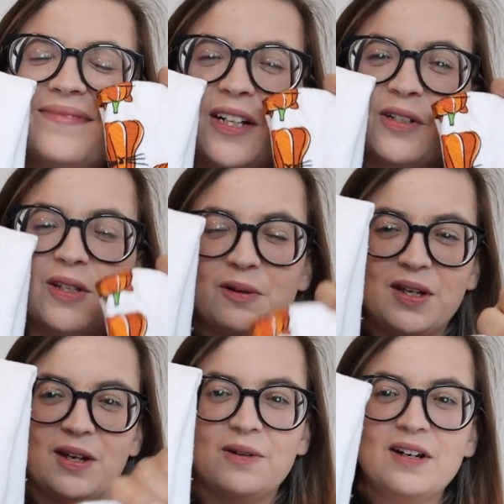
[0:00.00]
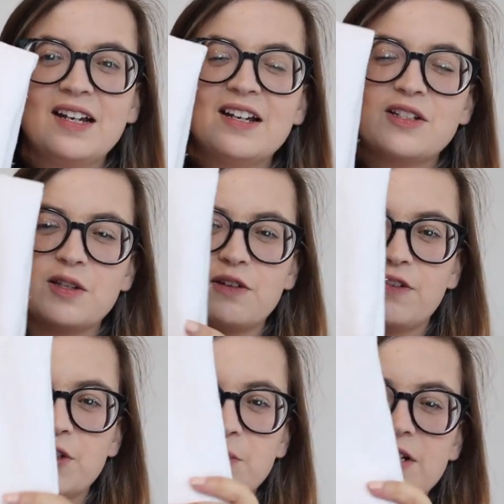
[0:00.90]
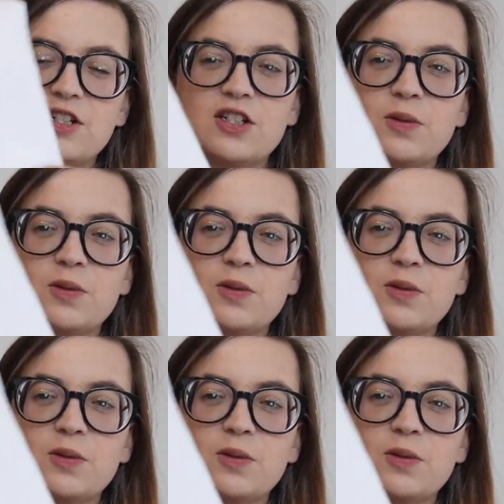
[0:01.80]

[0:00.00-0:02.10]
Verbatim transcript: They're so cute. So the first one is